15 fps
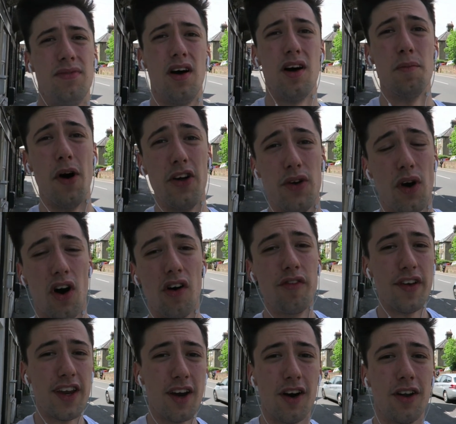I might do a whole
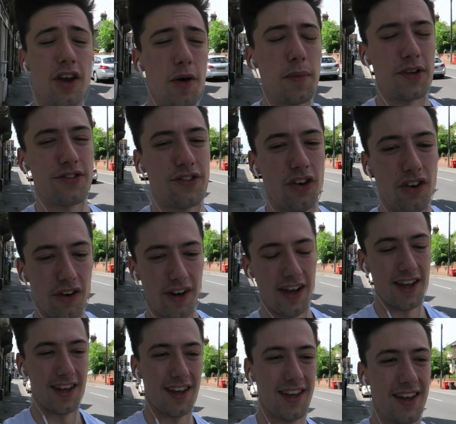video on like my
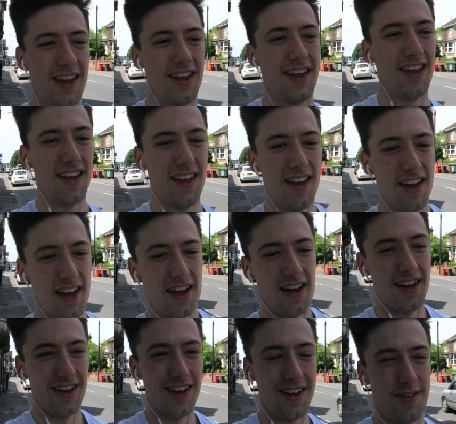story.
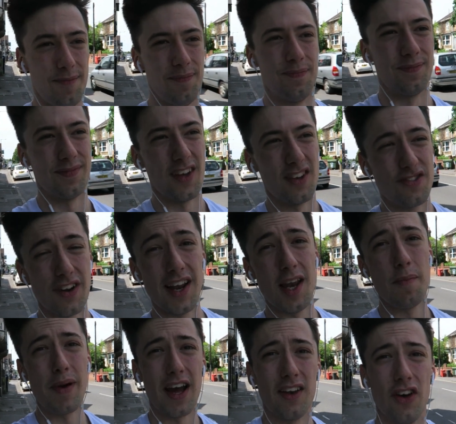I was
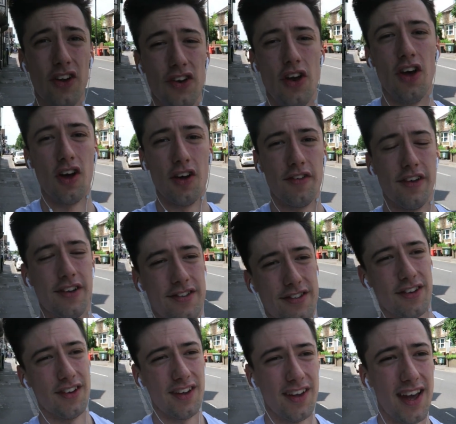really bad, like nervous,
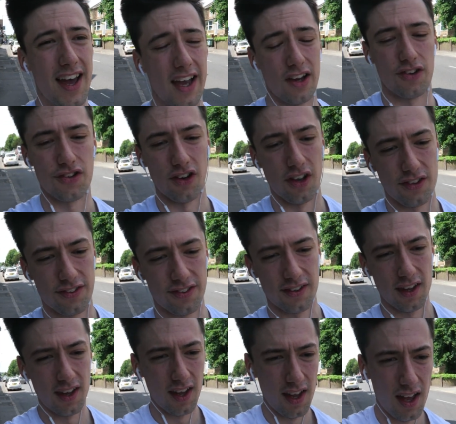anxious.
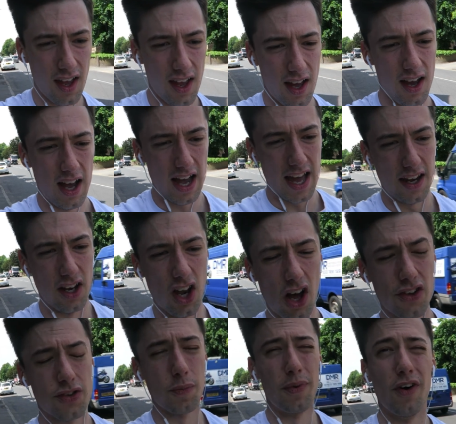I had a
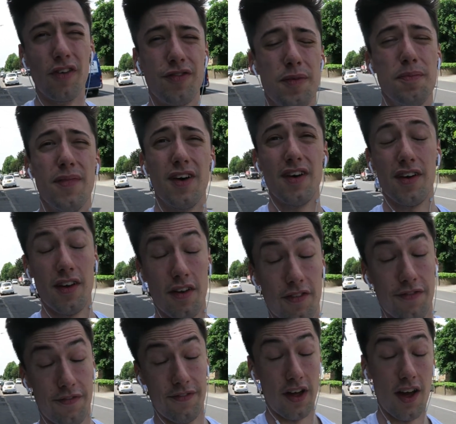lot of support from
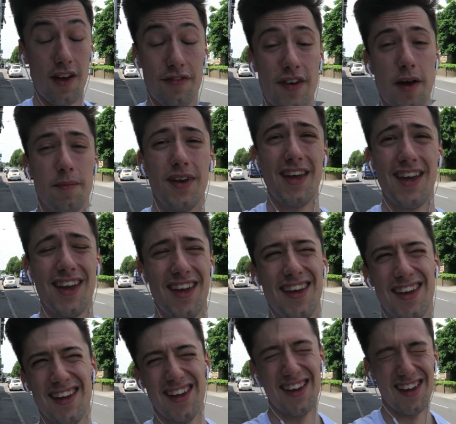family
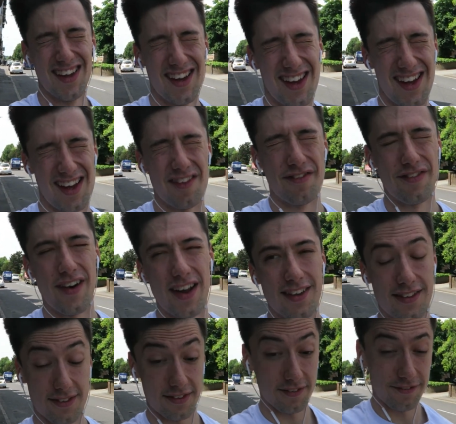and
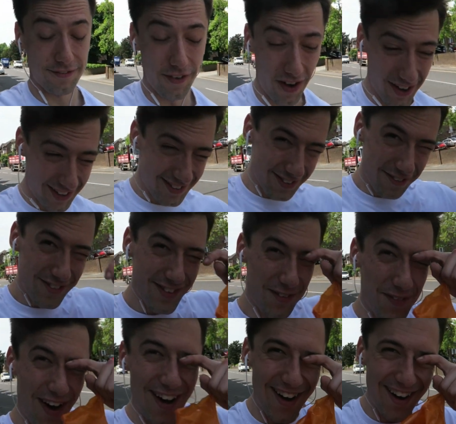friends. Fuck,
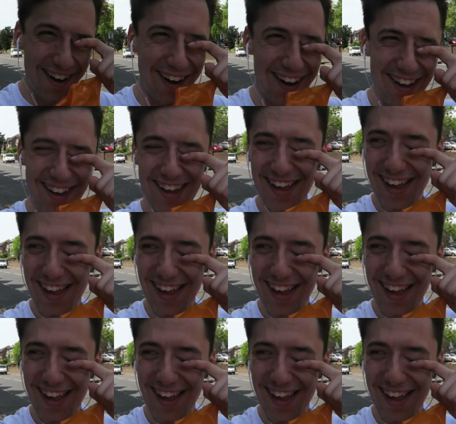something hard.